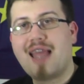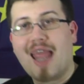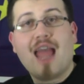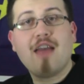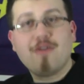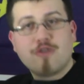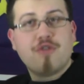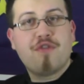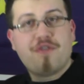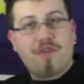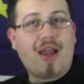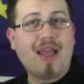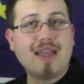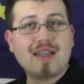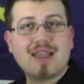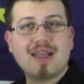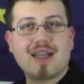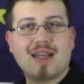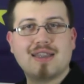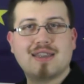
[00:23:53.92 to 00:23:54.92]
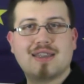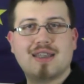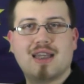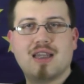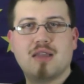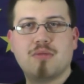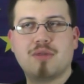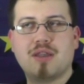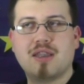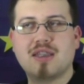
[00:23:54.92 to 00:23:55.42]
have to fight against the
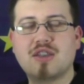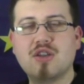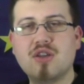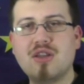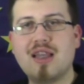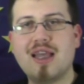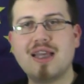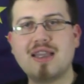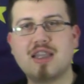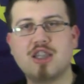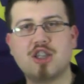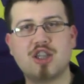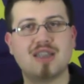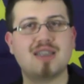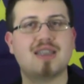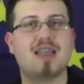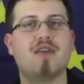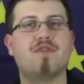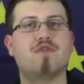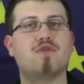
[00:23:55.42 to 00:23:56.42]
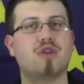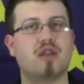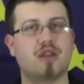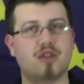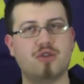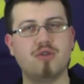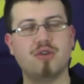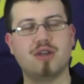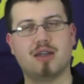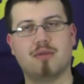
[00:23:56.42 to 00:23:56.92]
enemy. It's not like they just have to
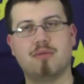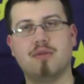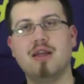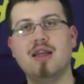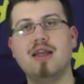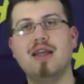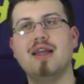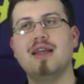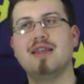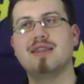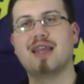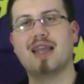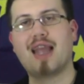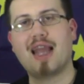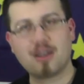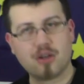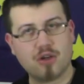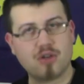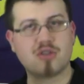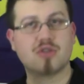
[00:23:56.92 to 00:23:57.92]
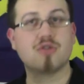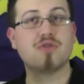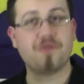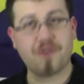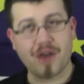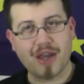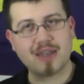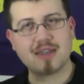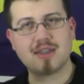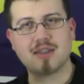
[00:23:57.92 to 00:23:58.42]
endure him. They had also to
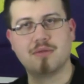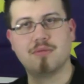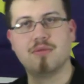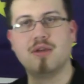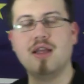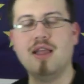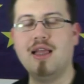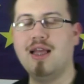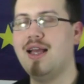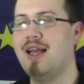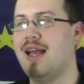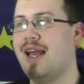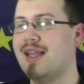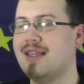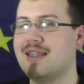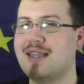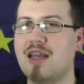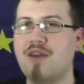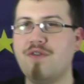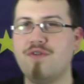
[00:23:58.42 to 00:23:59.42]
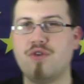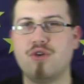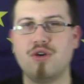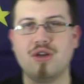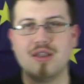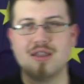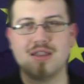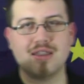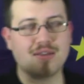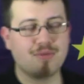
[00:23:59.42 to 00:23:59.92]
fight him. And
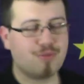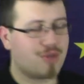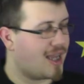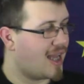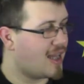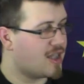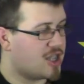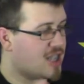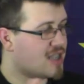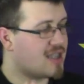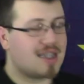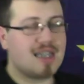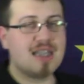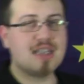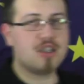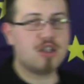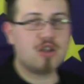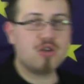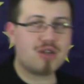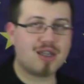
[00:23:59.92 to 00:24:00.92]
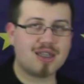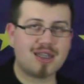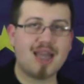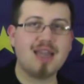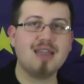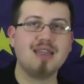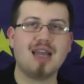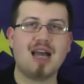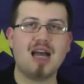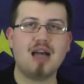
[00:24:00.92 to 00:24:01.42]
therefore, we can just easily look at
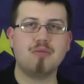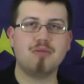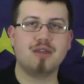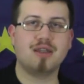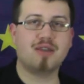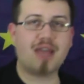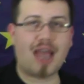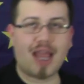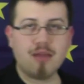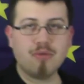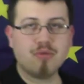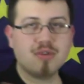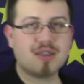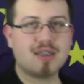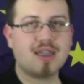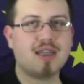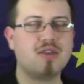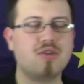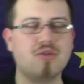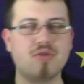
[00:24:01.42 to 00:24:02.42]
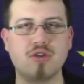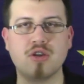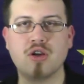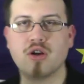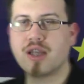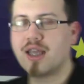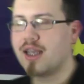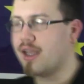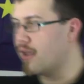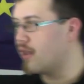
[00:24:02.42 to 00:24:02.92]
any army, and I would say to you,
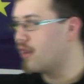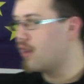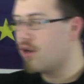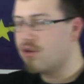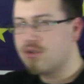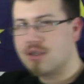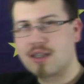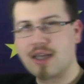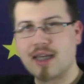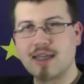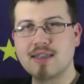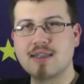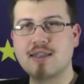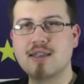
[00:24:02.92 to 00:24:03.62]
okay, those guys